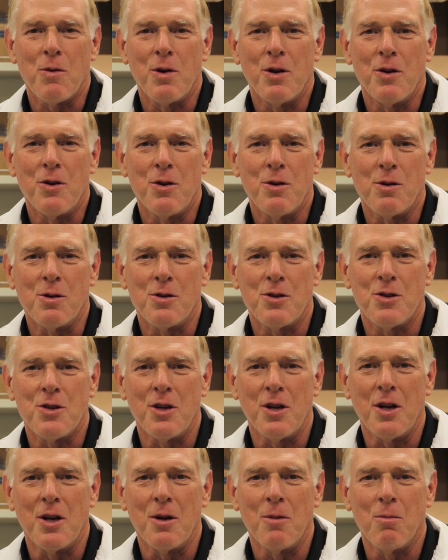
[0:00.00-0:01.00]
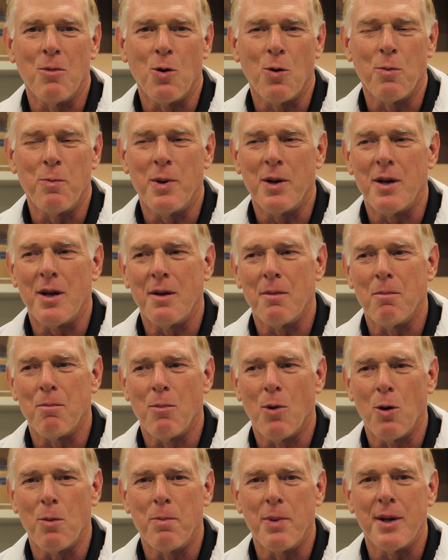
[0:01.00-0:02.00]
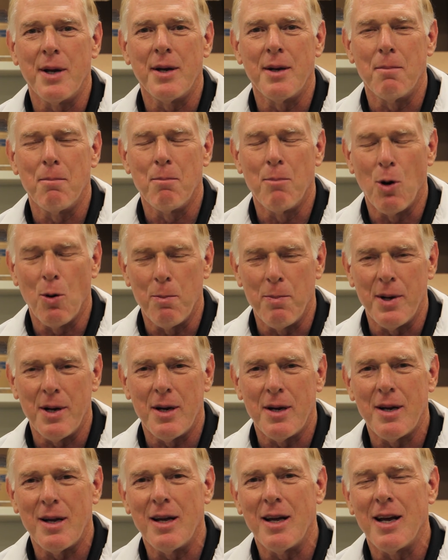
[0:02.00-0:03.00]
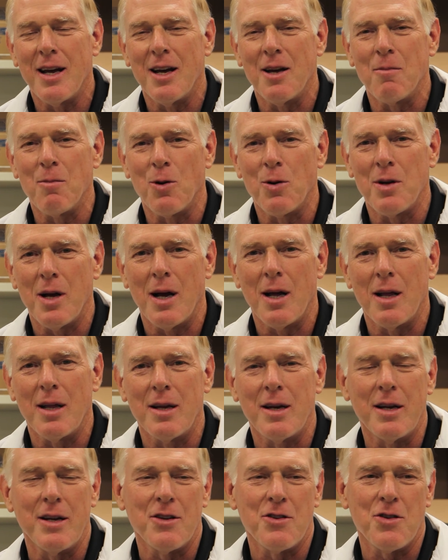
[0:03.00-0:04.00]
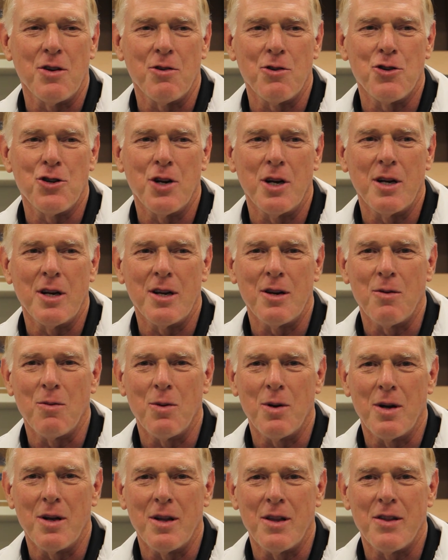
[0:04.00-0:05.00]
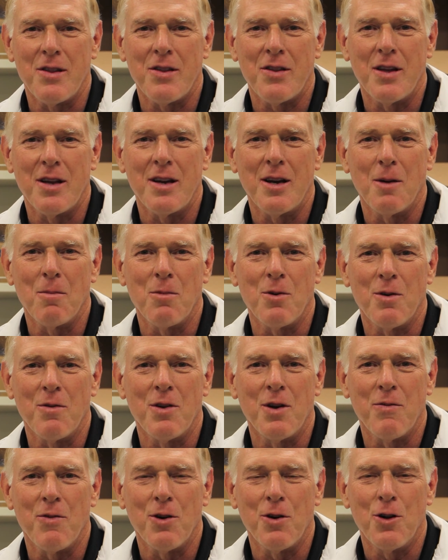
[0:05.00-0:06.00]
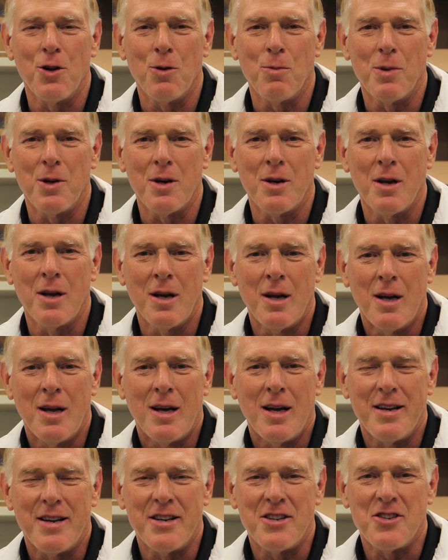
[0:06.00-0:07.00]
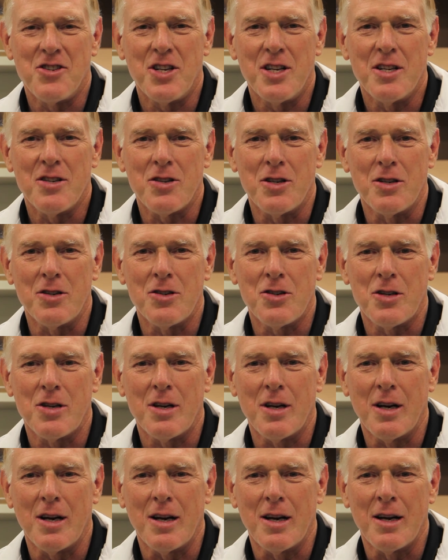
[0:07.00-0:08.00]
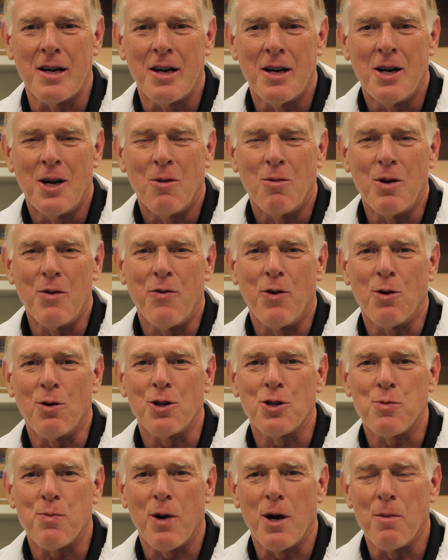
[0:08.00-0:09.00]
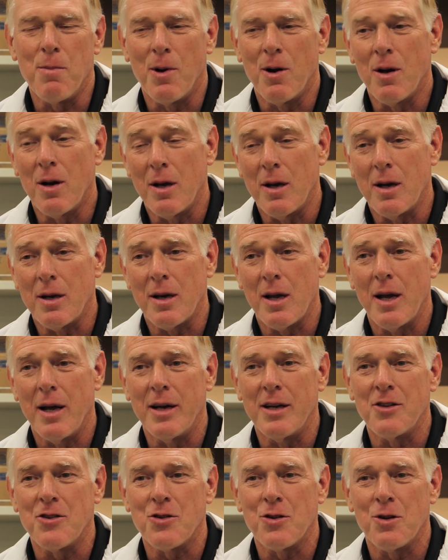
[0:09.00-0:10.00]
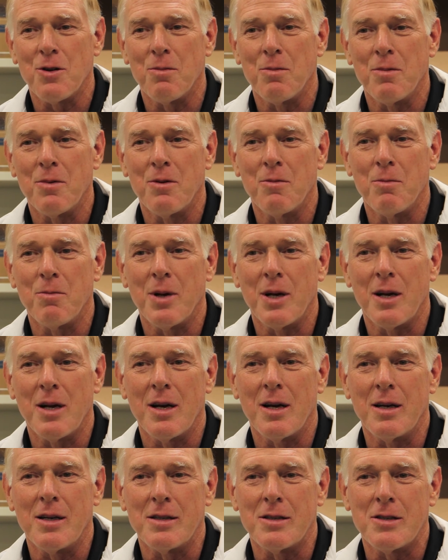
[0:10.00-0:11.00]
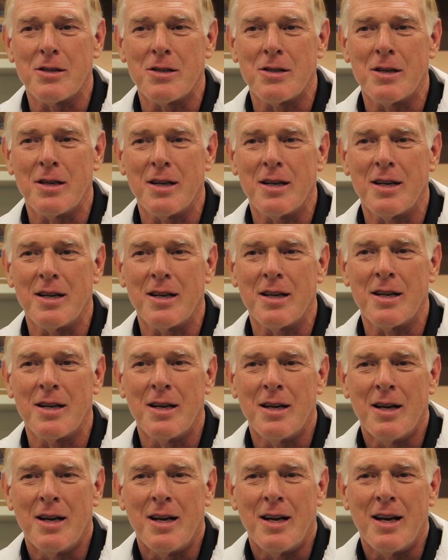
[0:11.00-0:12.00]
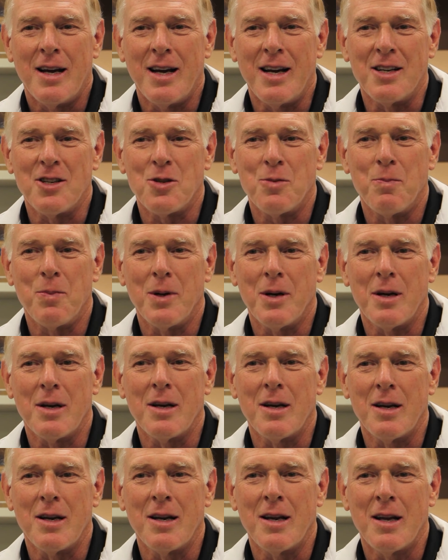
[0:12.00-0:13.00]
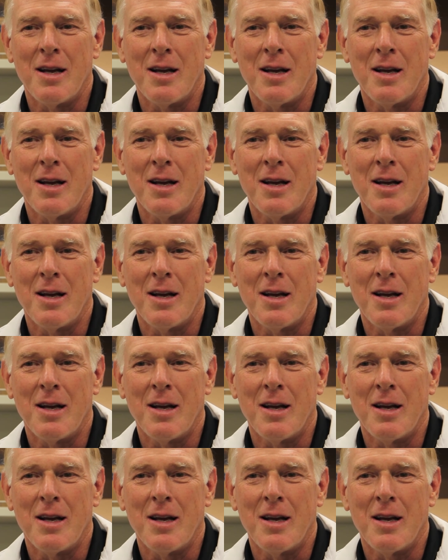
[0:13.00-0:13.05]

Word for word: reduce the morbid, morbid, morbidity and mortality associated with a number of different human diseases. Uh, we focus primarily on cancer because it has been